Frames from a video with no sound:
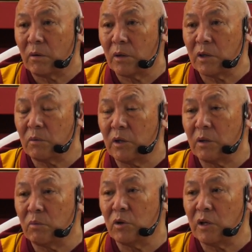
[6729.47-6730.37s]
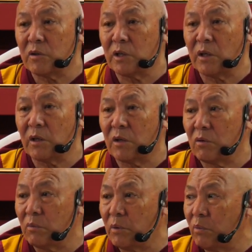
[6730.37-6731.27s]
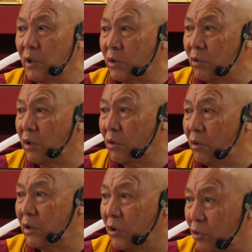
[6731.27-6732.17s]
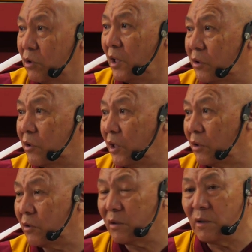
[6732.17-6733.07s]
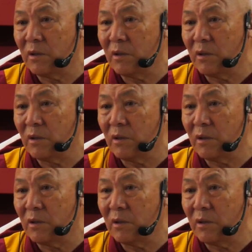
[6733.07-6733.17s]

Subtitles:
That's why the Buddha is saying that you people are doing all the useless things.